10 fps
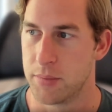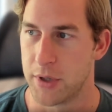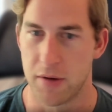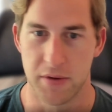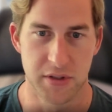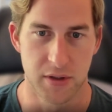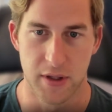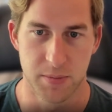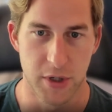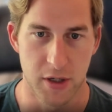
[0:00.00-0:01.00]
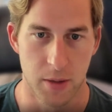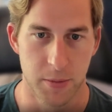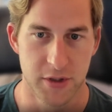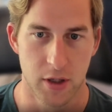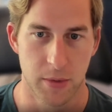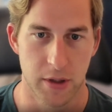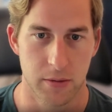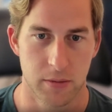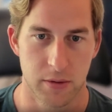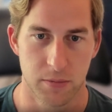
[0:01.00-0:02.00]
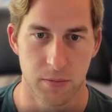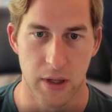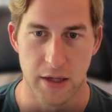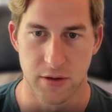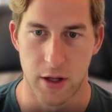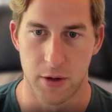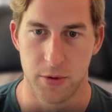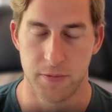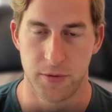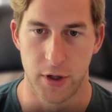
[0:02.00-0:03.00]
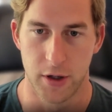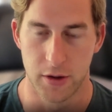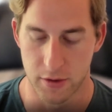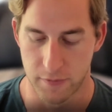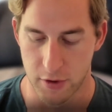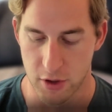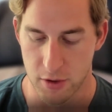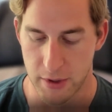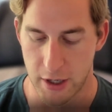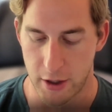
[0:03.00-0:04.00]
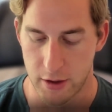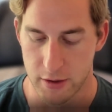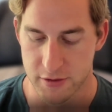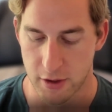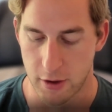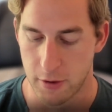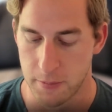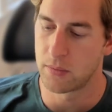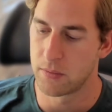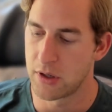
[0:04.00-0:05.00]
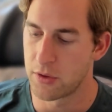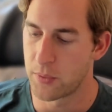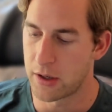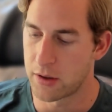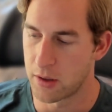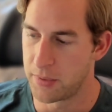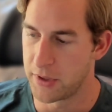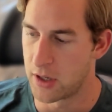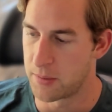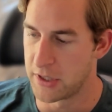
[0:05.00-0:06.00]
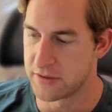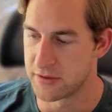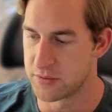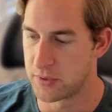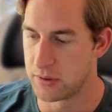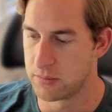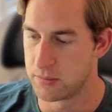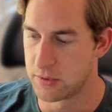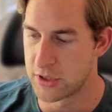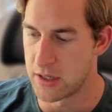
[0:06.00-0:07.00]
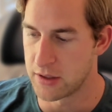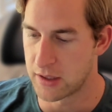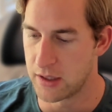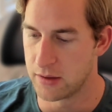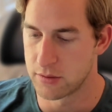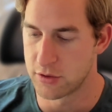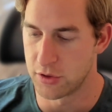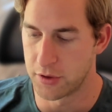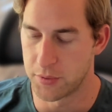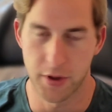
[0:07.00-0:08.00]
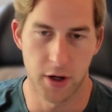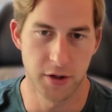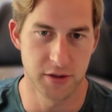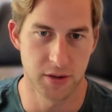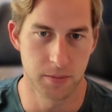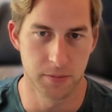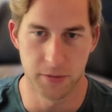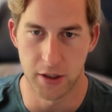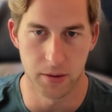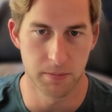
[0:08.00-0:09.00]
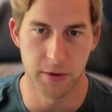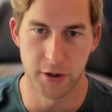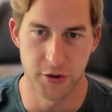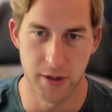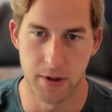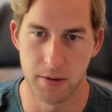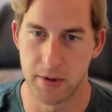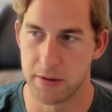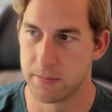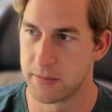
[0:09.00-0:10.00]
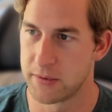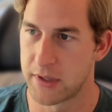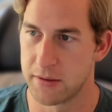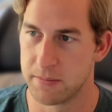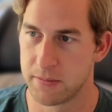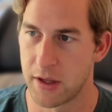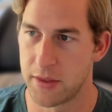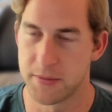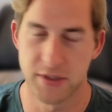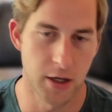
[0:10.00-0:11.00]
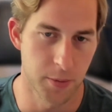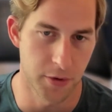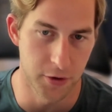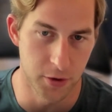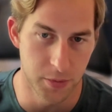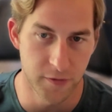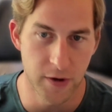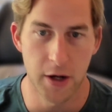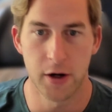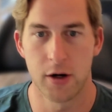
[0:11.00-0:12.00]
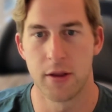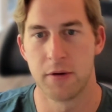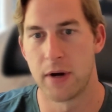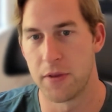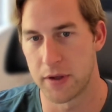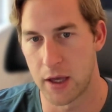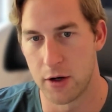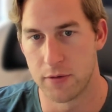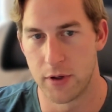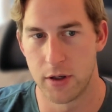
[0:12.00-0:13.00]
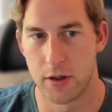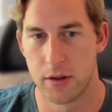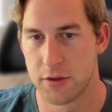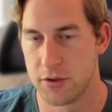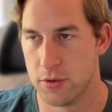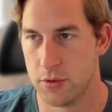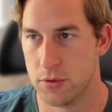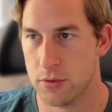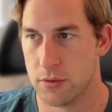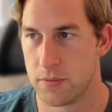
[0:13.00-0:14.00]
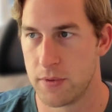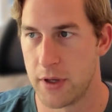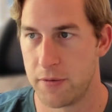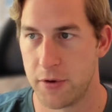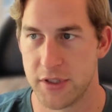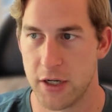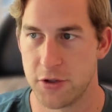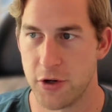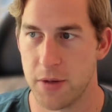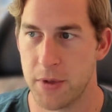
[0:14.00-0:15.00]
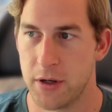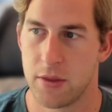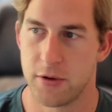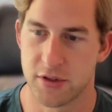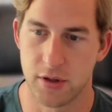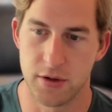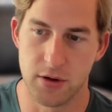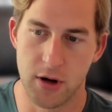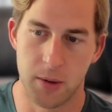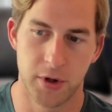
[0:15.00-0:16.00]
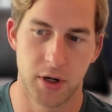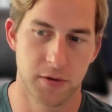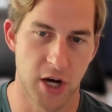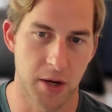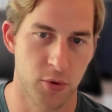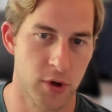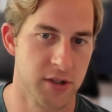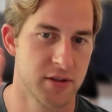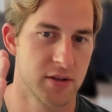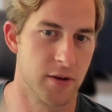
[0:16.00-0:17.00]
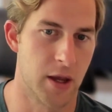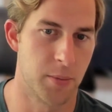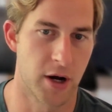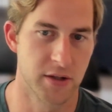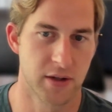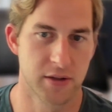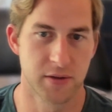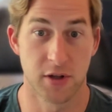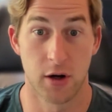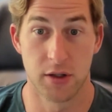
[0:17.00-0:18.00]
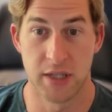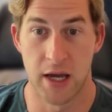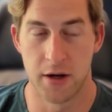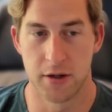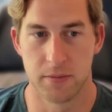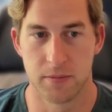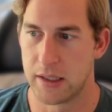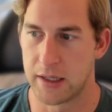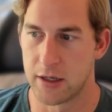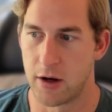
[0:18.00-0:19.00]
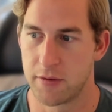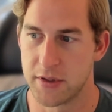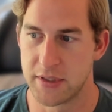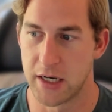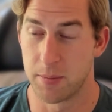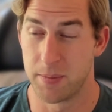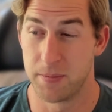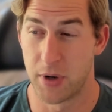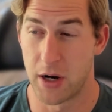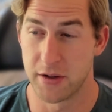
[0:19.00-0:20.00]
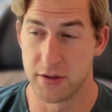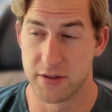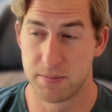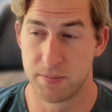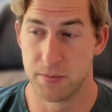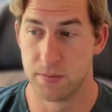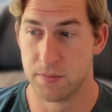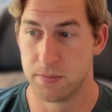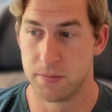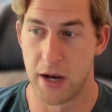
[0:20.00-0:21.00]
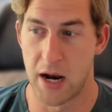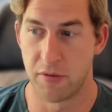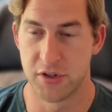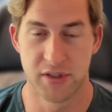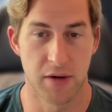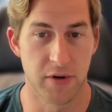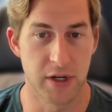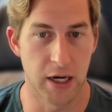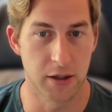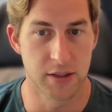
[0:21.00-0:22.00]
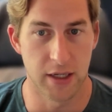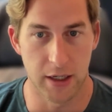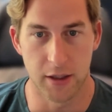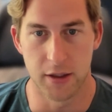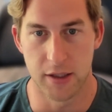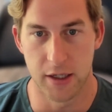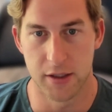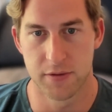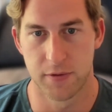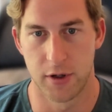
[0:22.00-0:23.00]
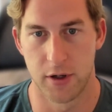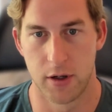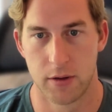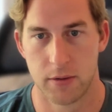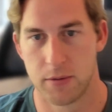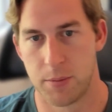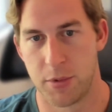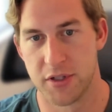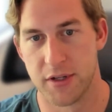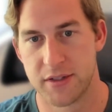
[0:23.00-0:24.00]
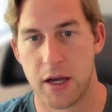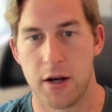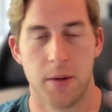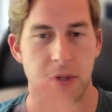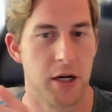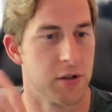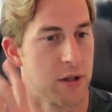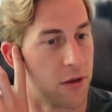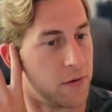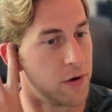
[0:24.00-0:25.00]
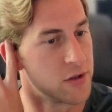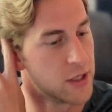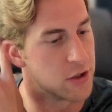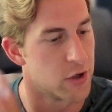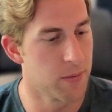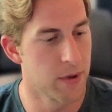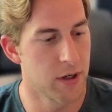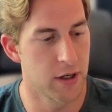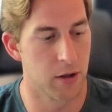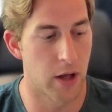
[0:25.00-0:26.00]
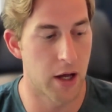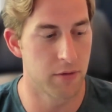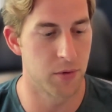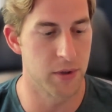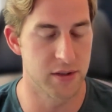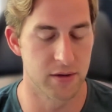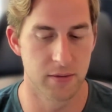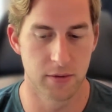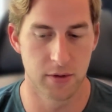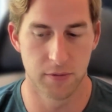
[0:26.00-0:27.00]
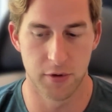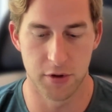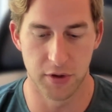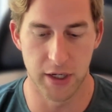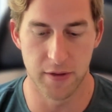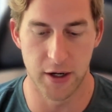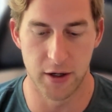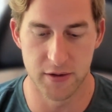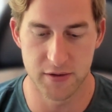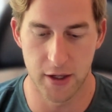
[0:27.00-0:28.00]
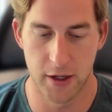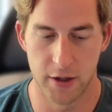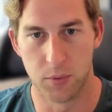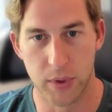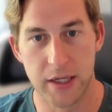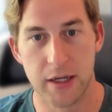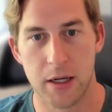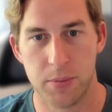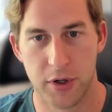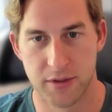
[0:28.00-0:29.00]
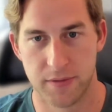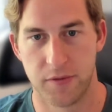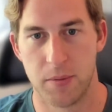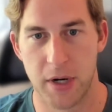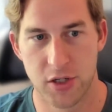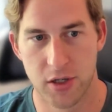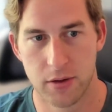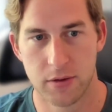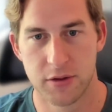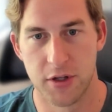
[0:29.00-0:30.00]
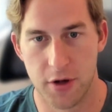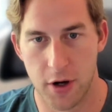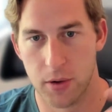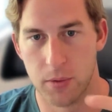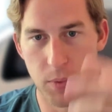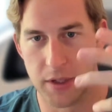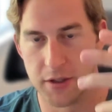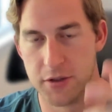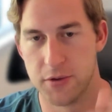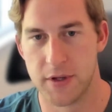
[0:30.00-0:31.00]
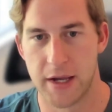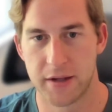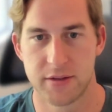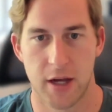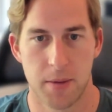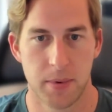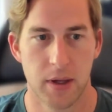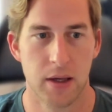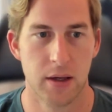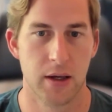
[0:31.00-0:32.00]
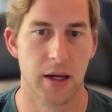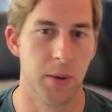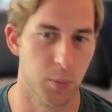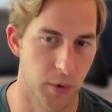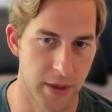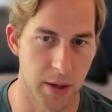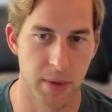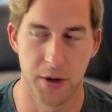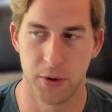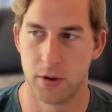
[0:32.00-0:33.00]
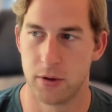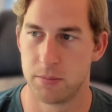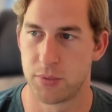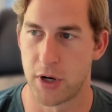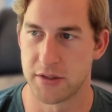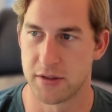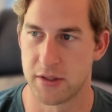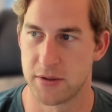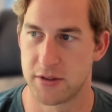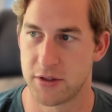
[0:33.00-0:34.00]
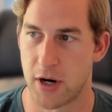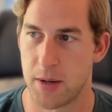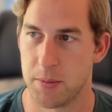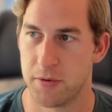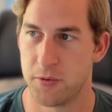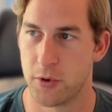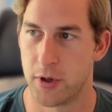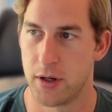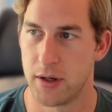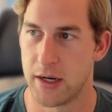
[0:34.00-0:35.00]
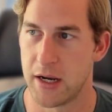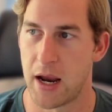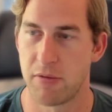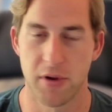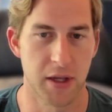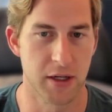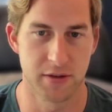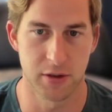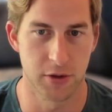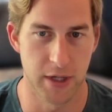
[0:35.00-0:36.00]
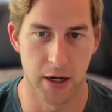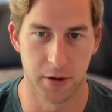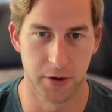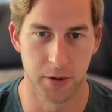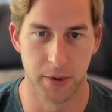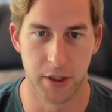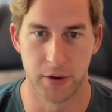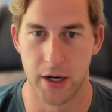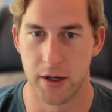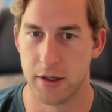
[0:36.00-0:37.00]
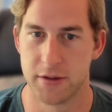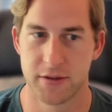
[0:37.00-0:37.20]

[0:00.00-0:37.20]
But obviously that's pretty cumbersome and has a lot of room for human error. And so, the way our company operates is we're trying to get children with autism their treatment and get them signed up with the new provider and then finally get over to their first aid treatment. There's a number of checkpoints on that process. Let's call it 10. And it can often take probably on average 70 to 80 days for a person to sign up to actually get their first aid treatment. And a lot of the reason for delay there is that we need inputs of information to know when to do the next step. And with that manual process I was describing before, everything is slowed down a little bit, right?